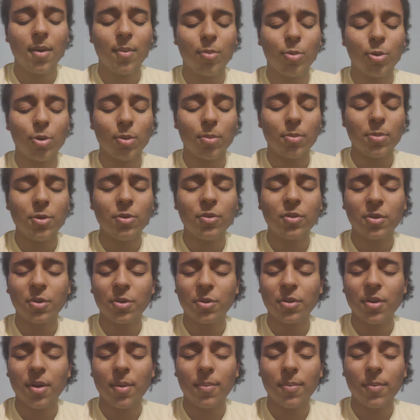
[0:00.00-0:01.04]
more
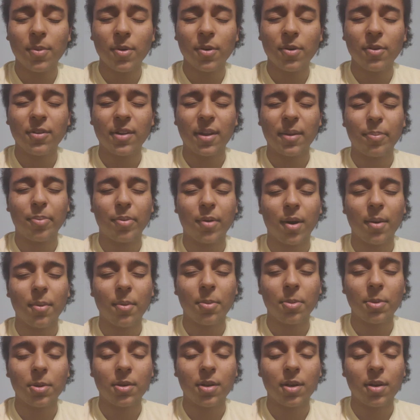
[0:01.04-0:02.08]
musical numbers that
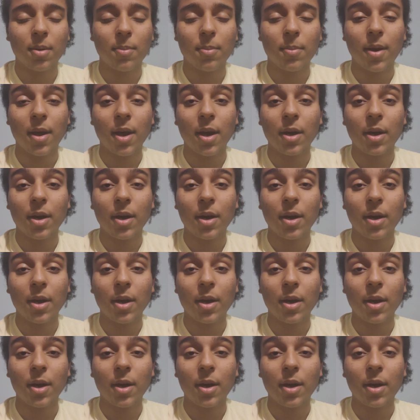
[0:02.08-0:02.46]
probably didn't